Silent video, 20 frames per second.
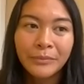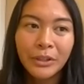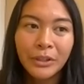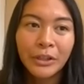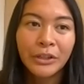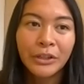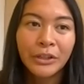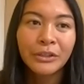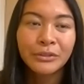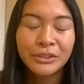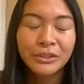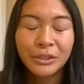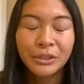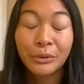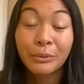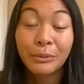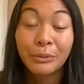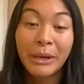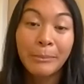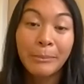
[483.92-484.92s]
or used to
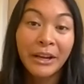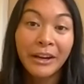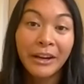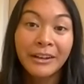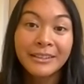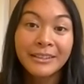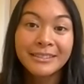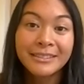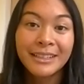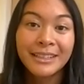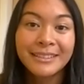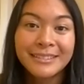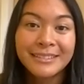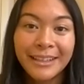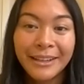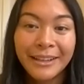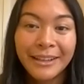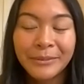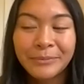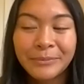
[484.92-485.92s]
with my parents, I'd
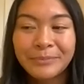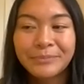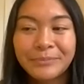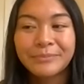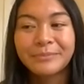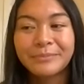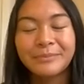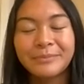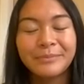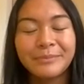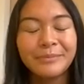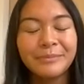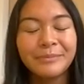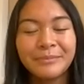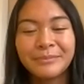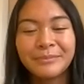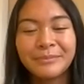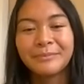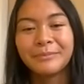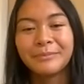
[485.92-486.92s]
say.
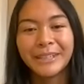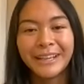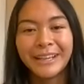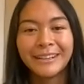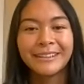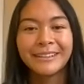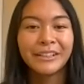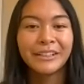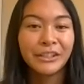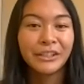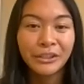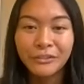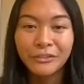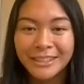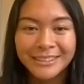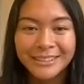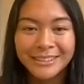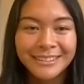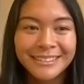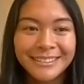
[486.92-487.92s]
But yeah, a year
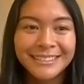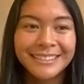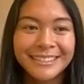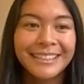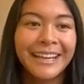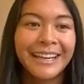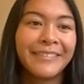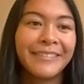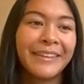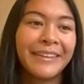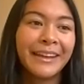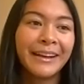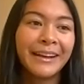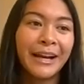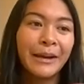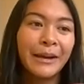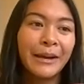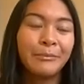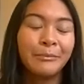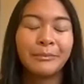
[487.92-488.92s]
residency, and then
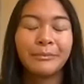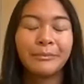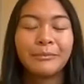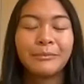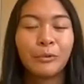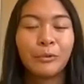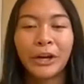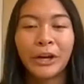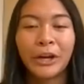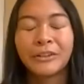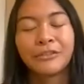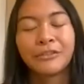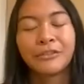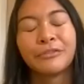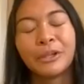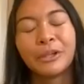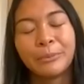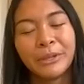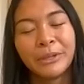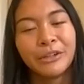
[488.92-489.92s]
I'm wearing the
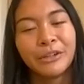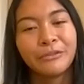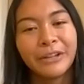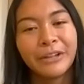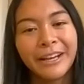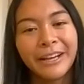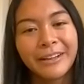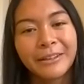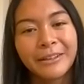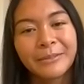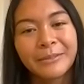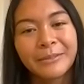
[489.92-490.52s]
Filipino flag.